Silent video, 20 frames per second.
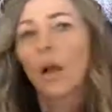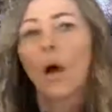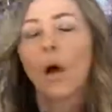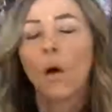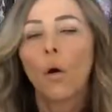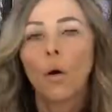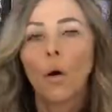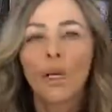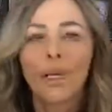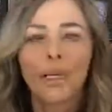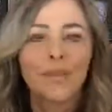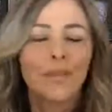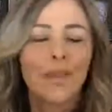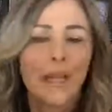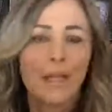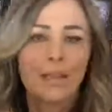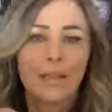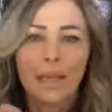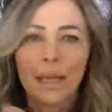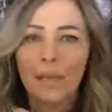Or if
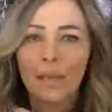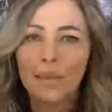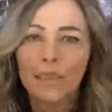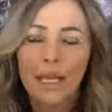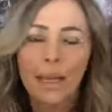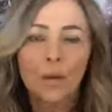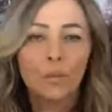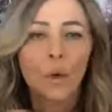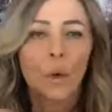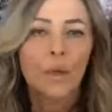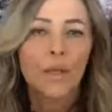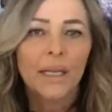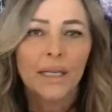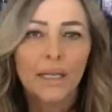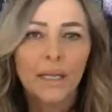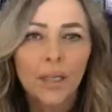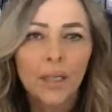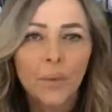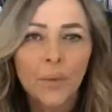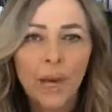they wrote it
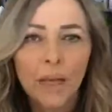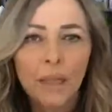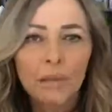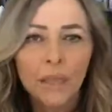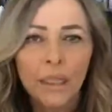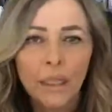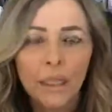incorrectly,